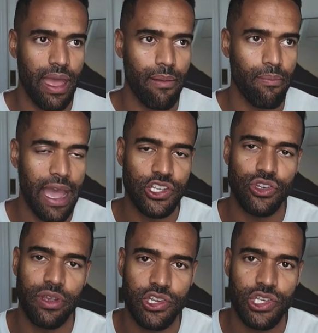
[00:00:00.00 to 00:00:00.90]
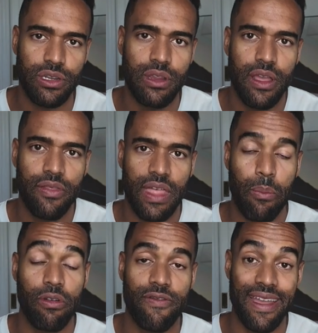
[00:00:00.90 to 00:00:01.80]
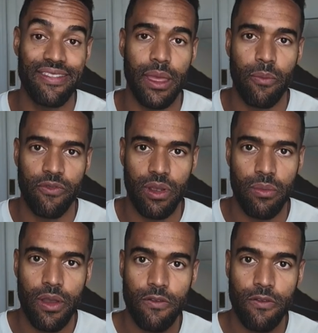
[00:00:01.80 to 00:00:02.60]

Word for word: maturation that prevent them from